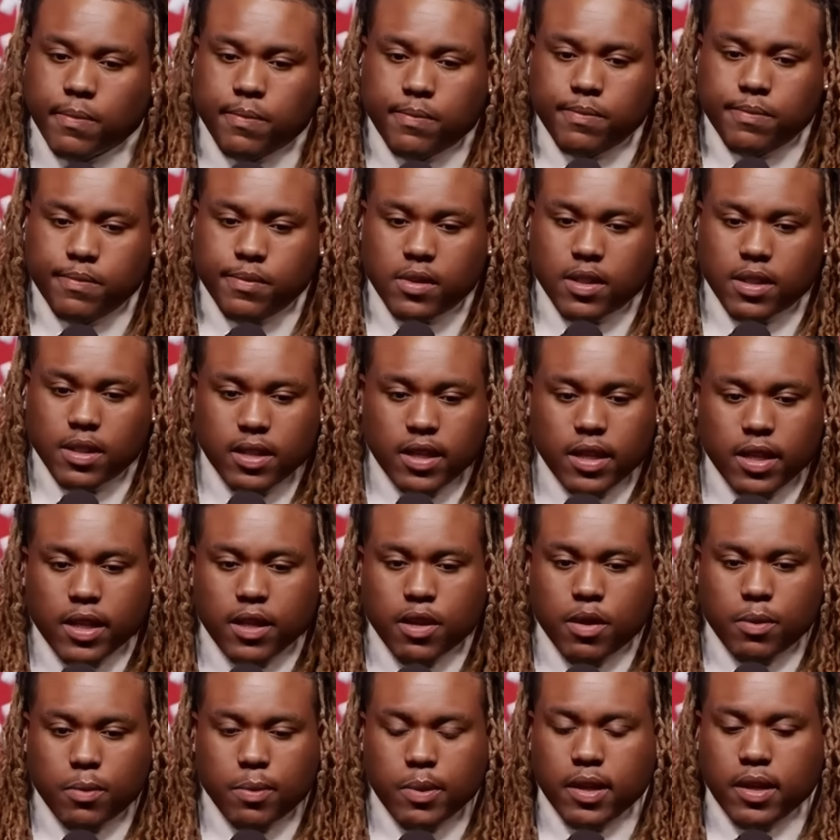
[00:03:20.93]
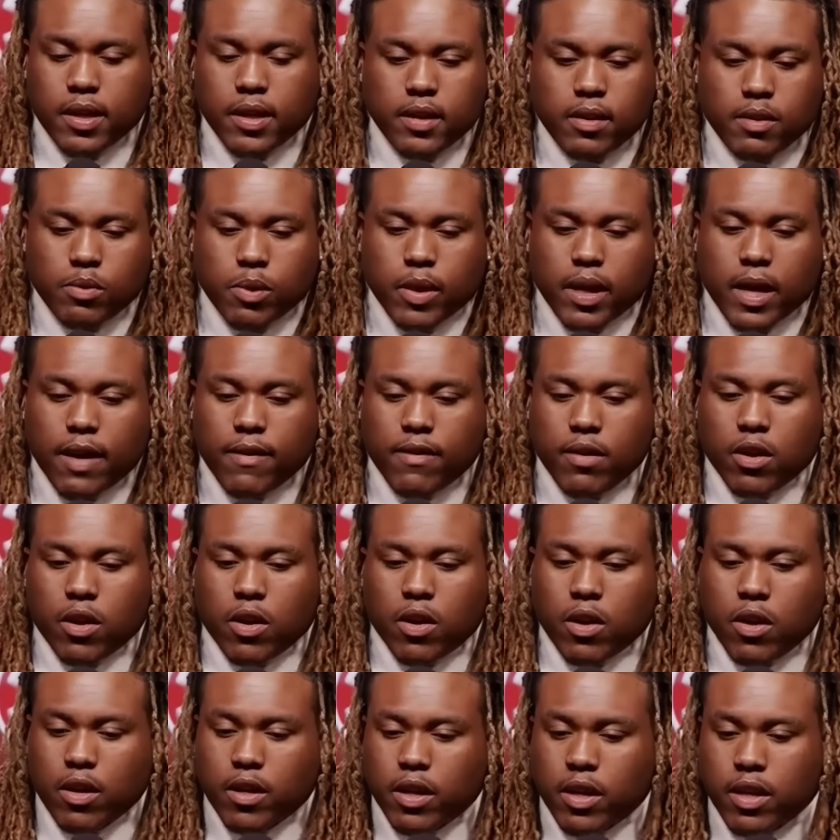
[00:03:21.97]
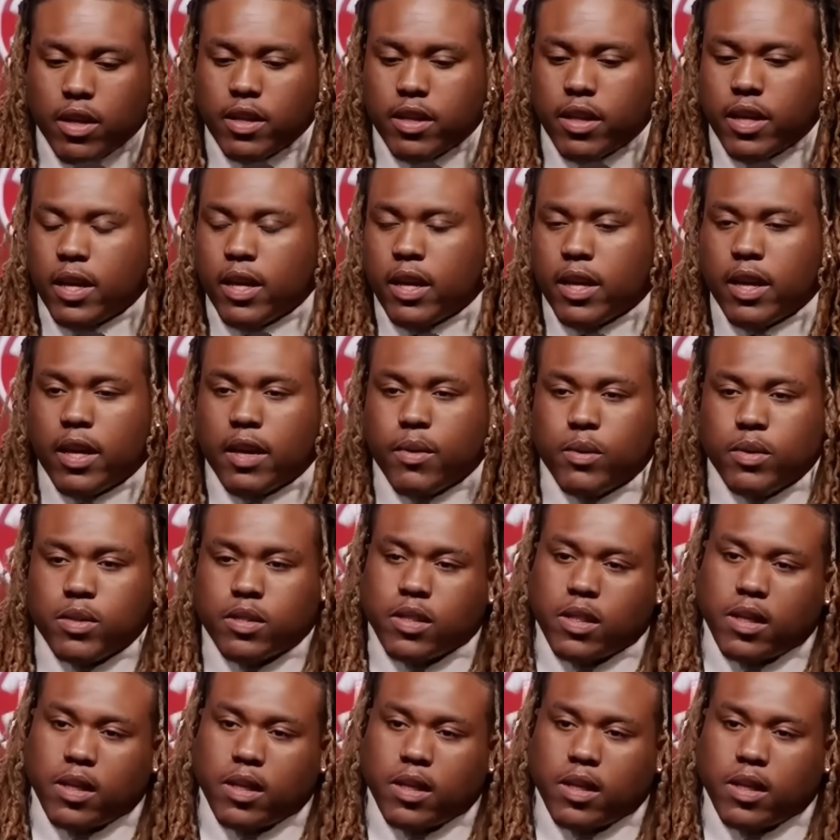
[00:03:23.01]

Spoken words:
hammer. It lit up social media.